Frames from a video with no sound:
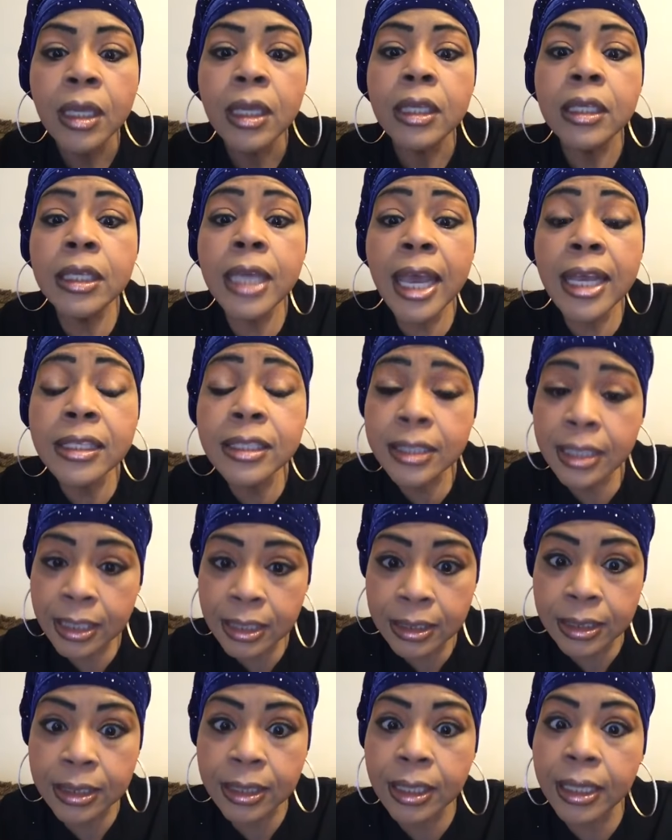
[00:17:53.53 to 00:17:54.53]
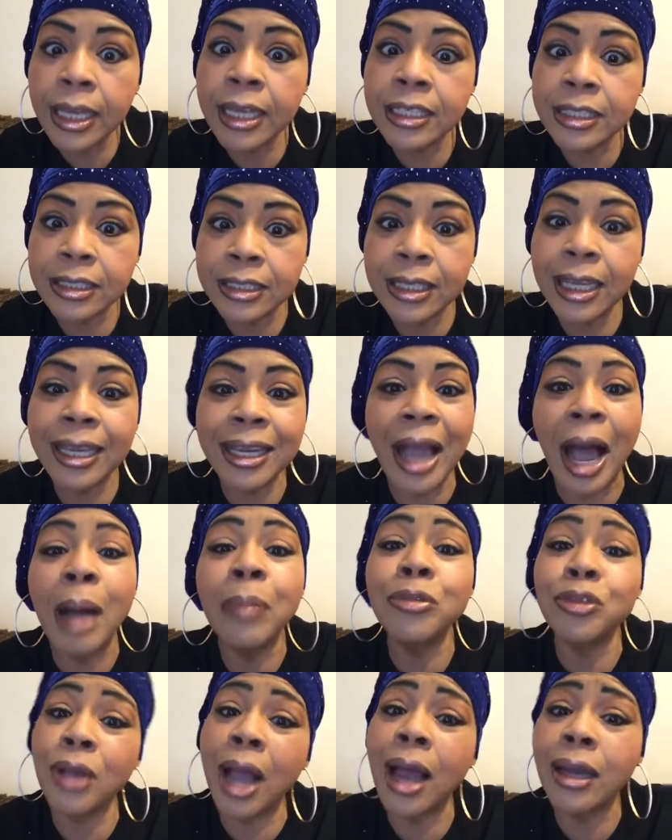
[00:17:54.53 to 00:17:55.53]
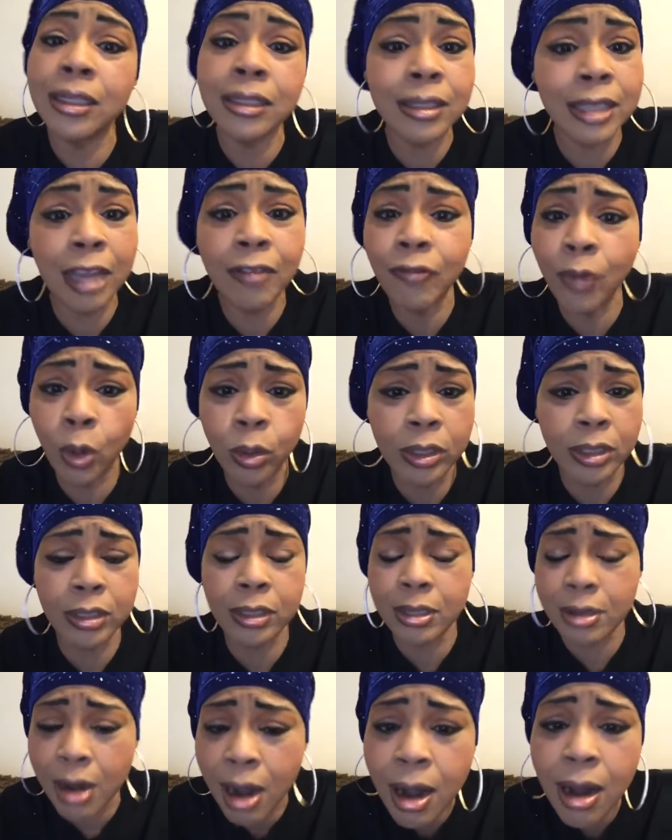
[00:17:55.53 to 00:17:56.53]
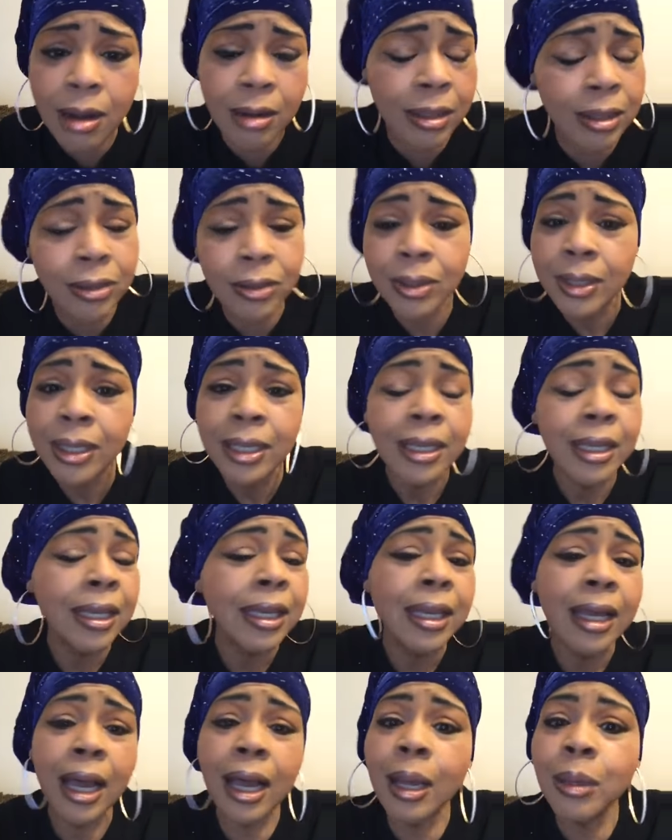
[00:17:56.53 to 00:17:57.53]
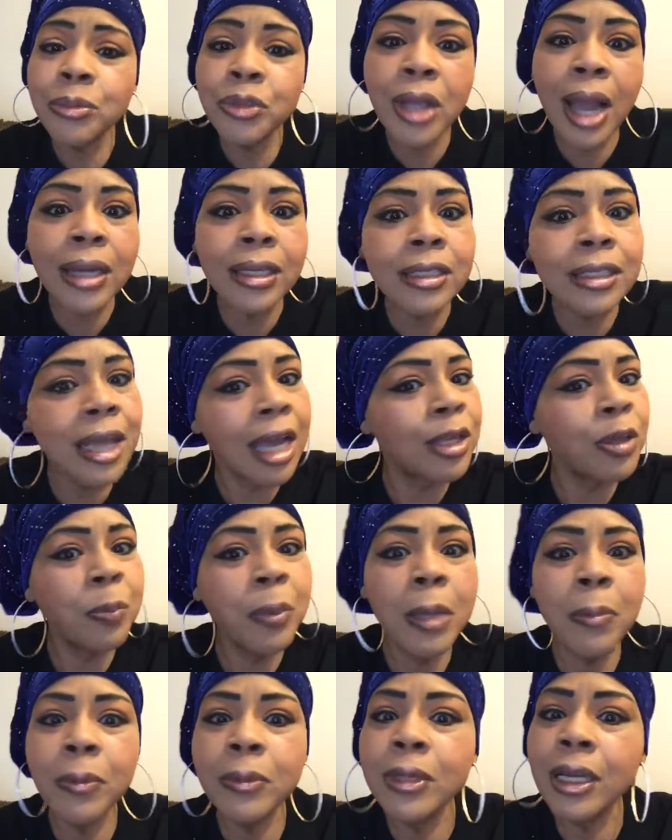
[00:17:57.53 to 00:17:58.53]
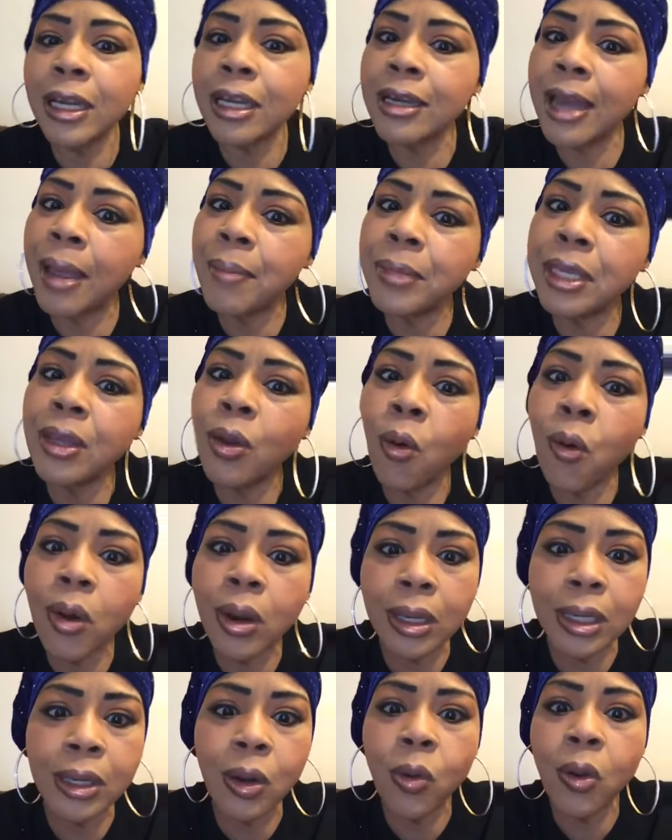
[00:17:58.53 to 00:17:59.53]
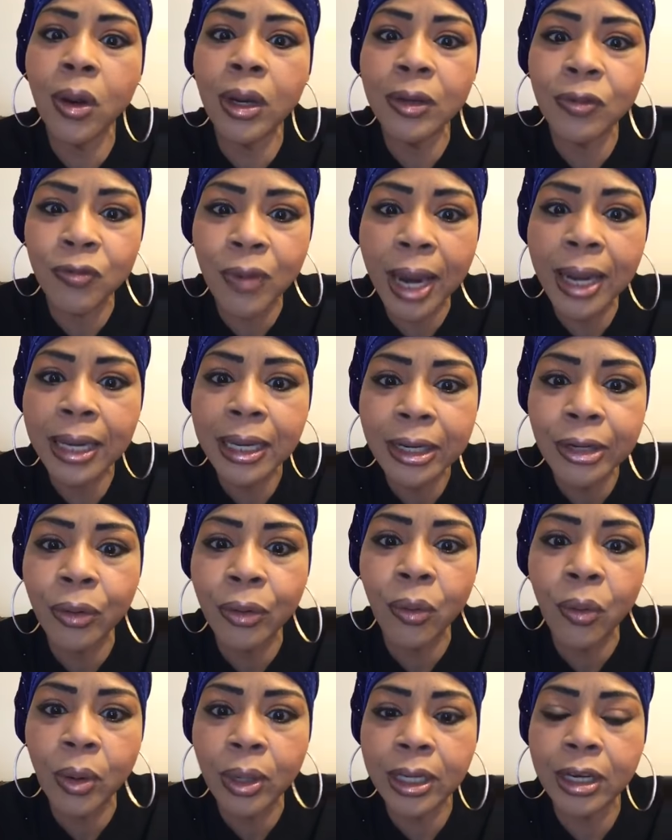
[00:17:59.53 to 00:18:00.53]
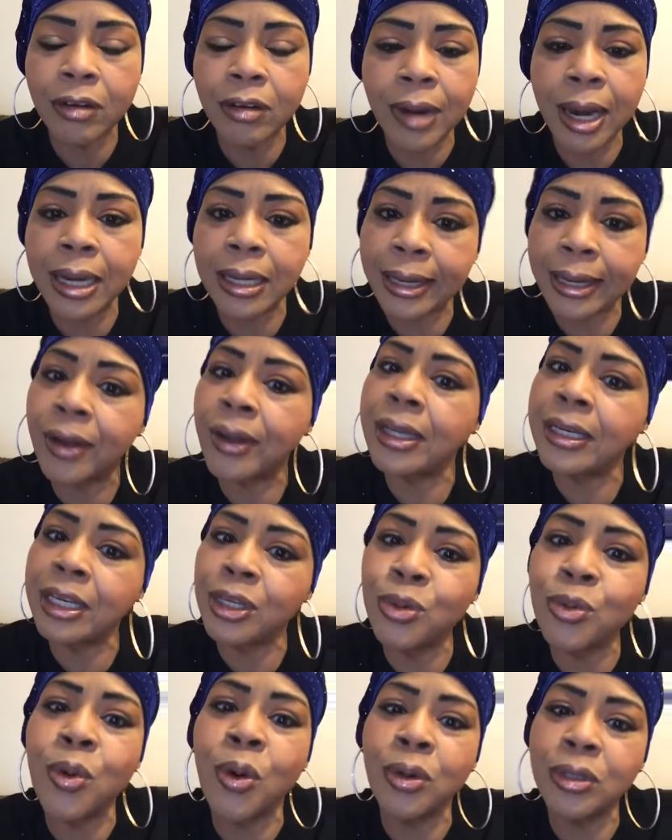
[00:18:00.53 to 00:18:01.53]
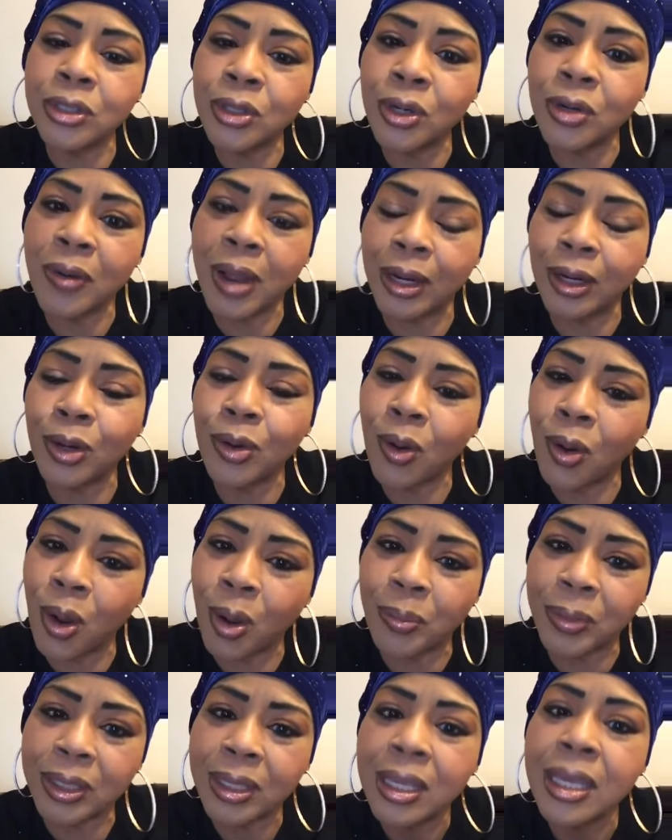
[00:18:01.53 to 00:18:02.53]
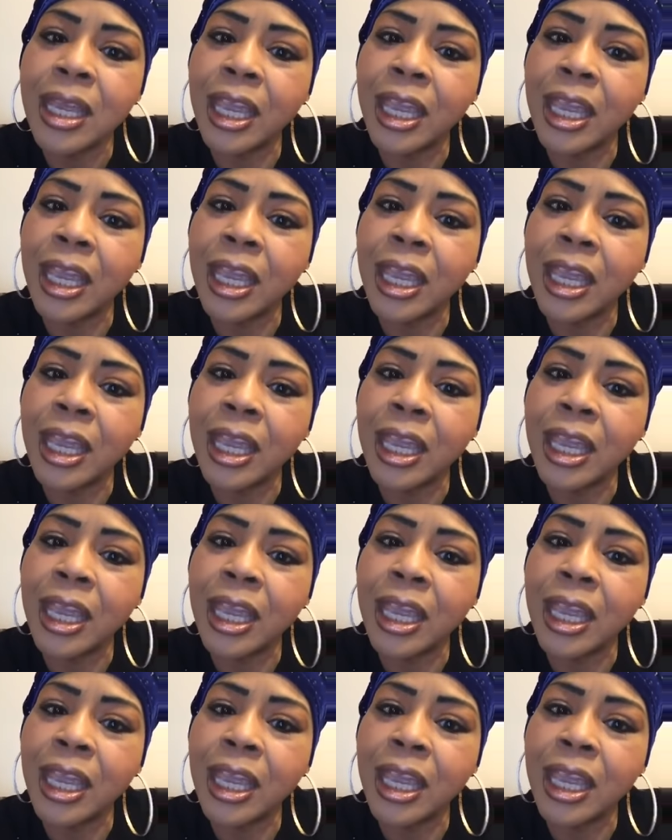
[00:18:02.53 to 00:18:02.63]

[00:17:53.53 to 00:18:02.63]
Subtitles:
Yes, India. I'm trying to stay focused, girl. I'm trying to tell you, people looking at me on right here right now, and then you go and turn around and call me,